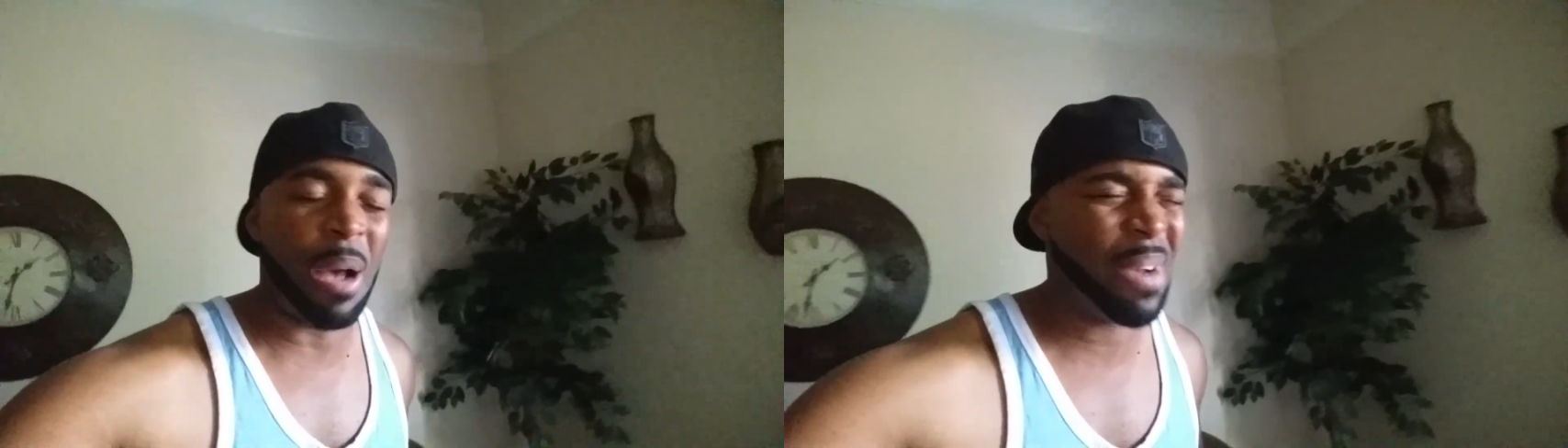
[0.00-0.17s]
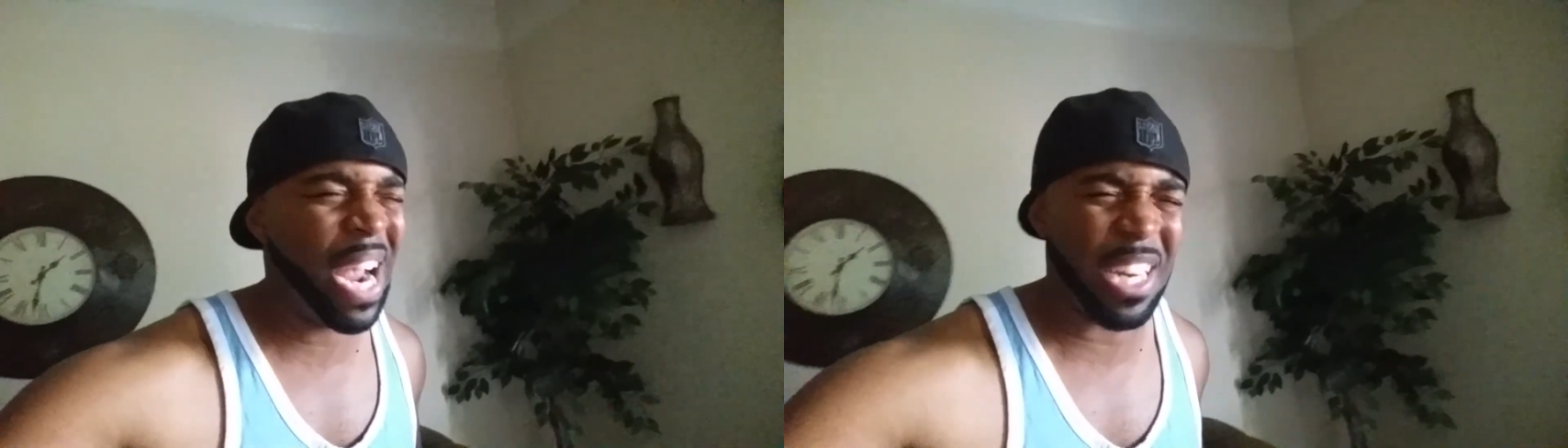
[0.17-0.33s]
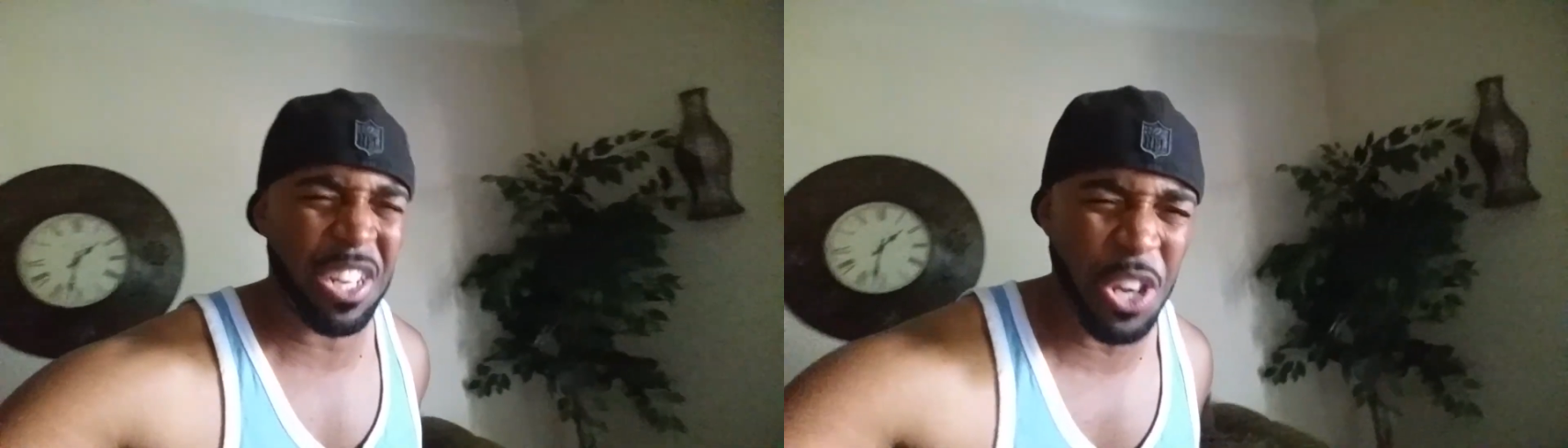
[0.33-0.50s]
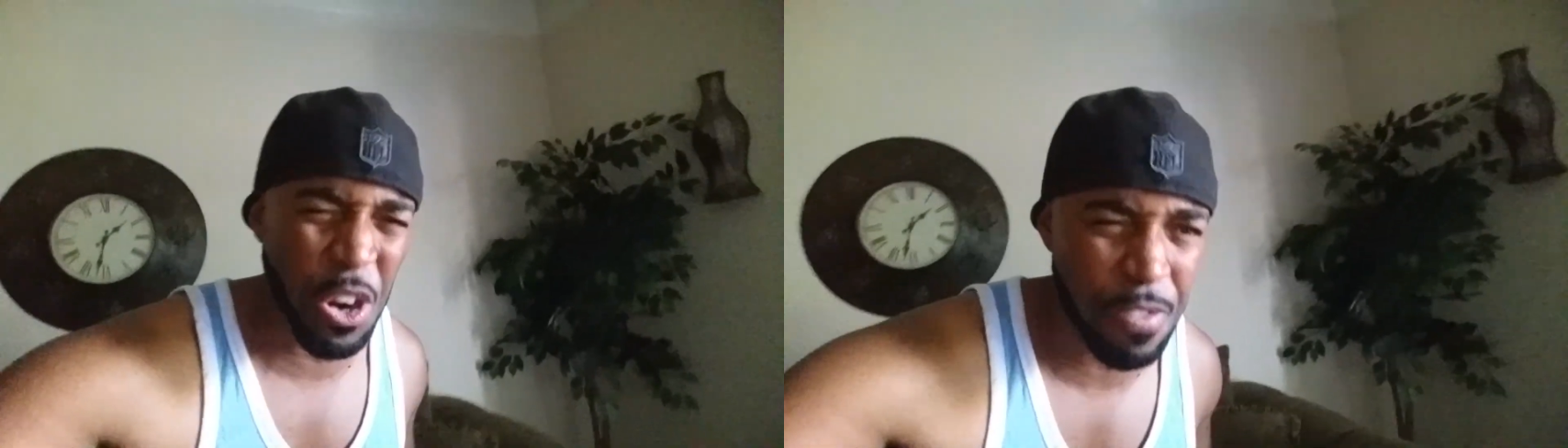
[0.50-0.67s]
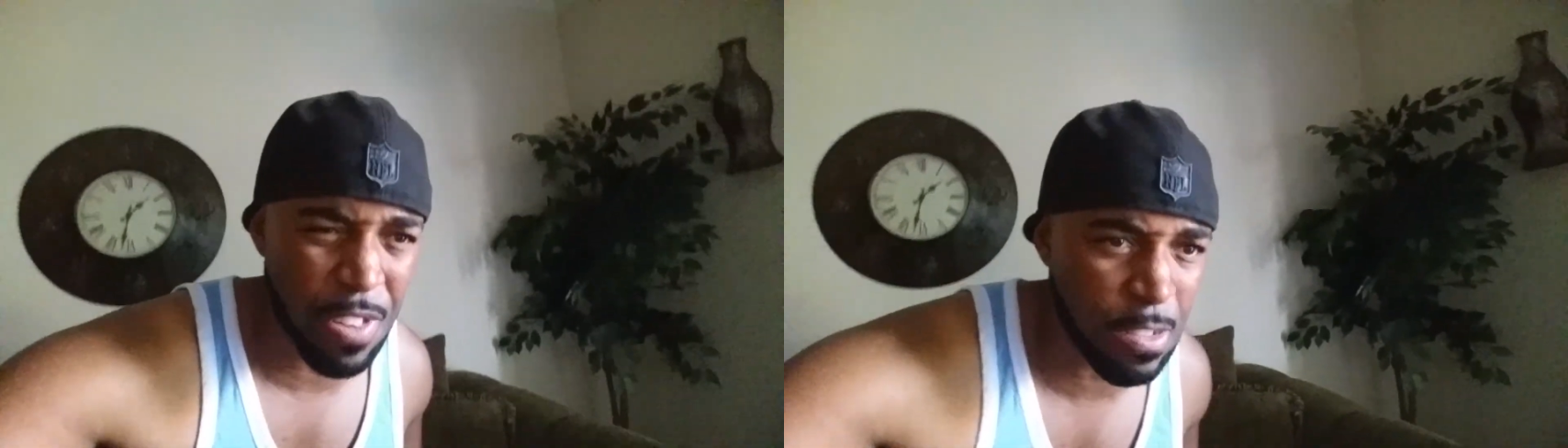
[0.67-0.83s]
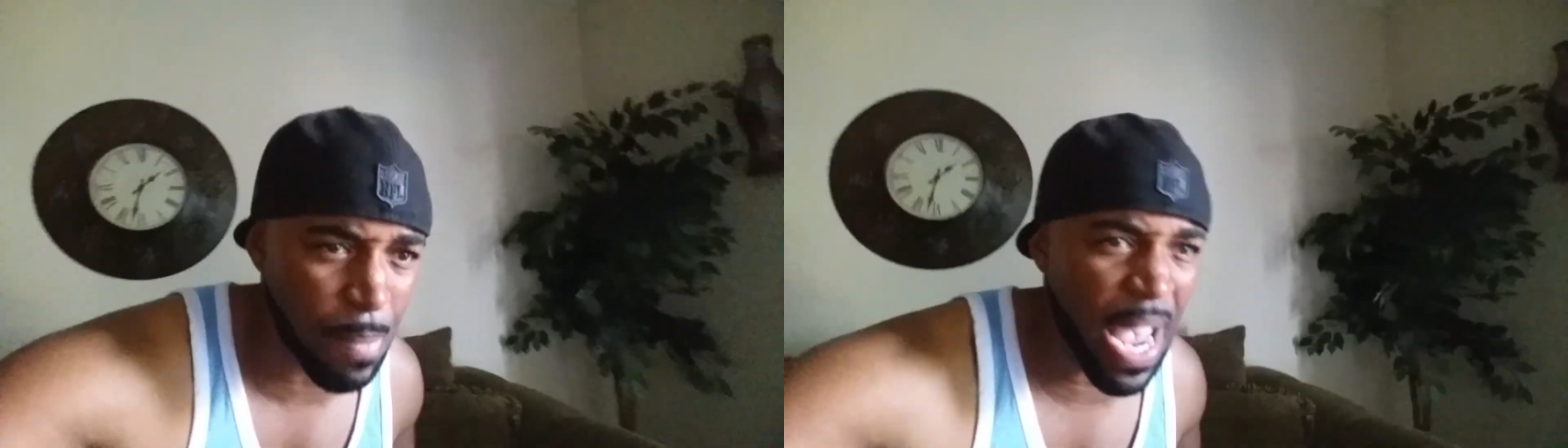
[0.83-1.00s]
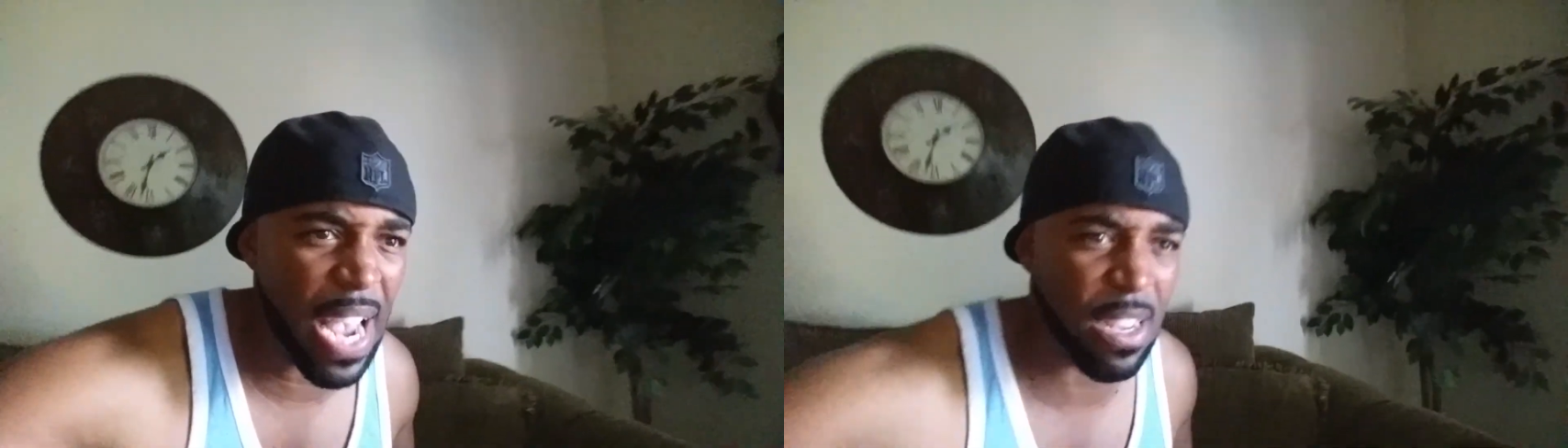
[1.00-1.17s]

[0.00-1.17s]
I'm kind of nervous, man,